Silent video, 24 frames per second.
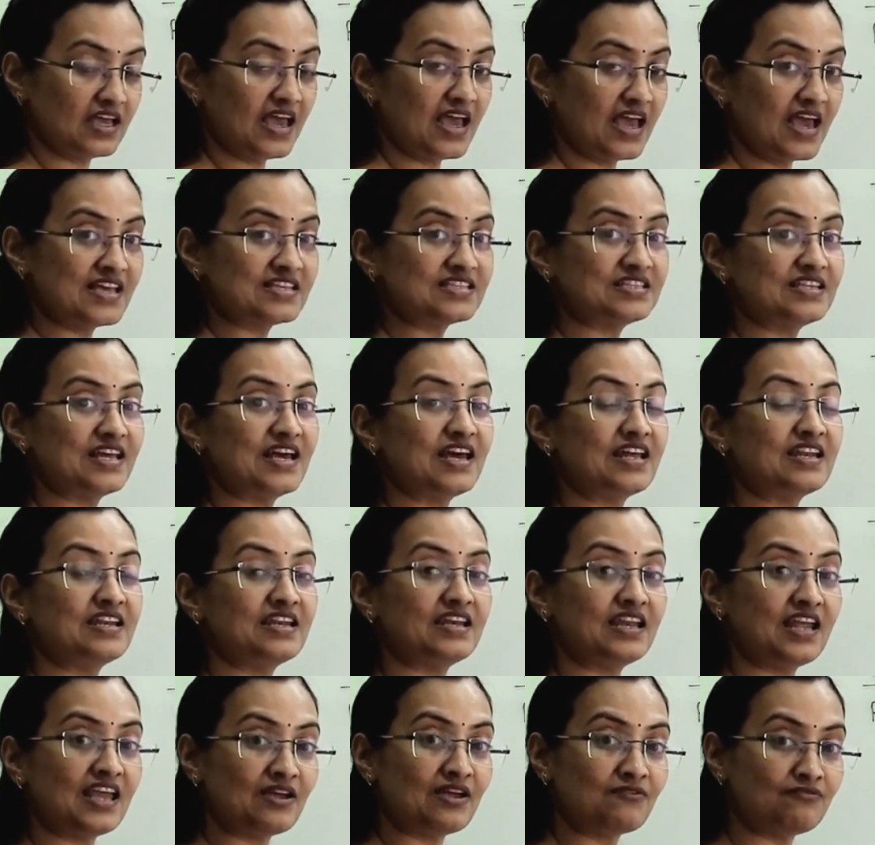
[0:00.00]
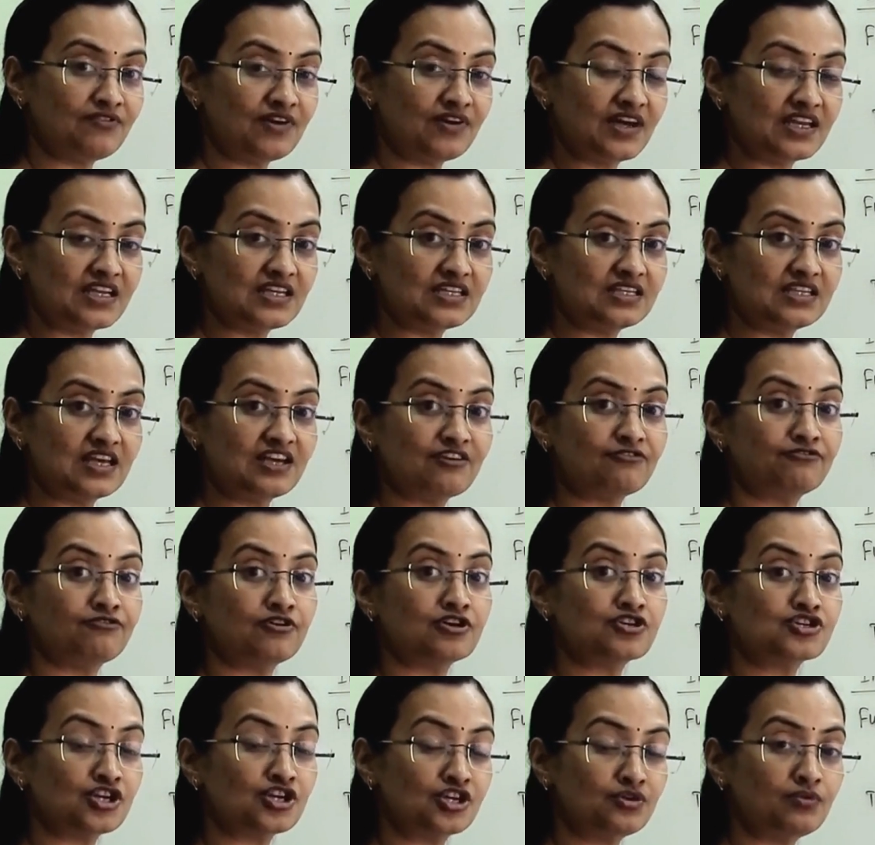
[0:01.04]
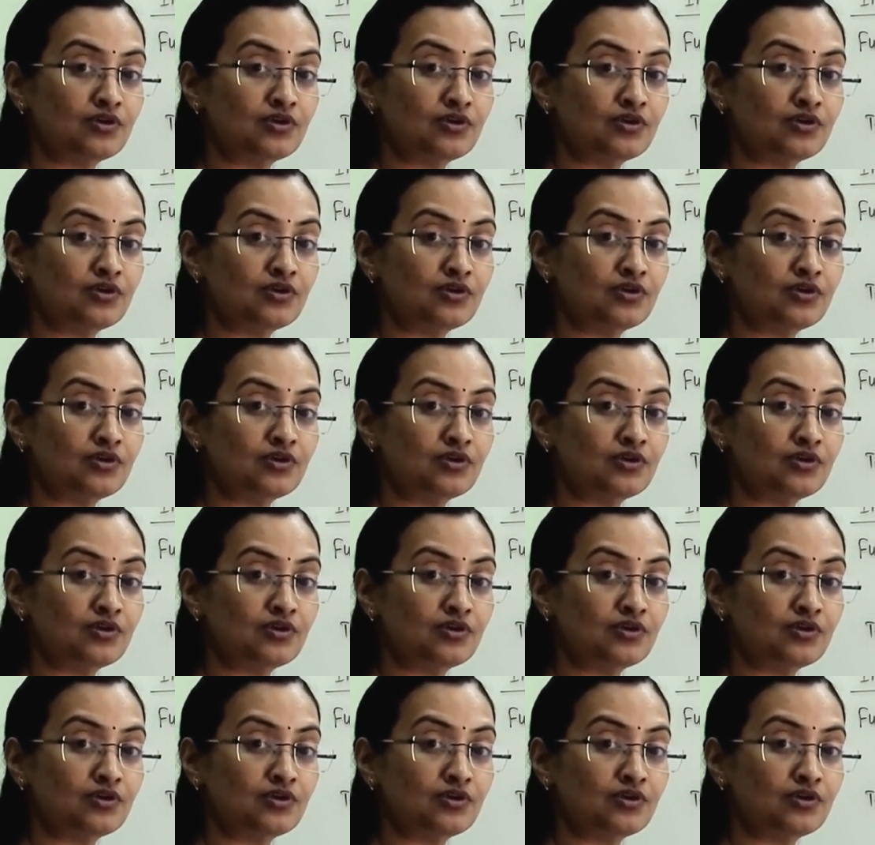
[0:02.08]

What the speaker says: As their name vary, their function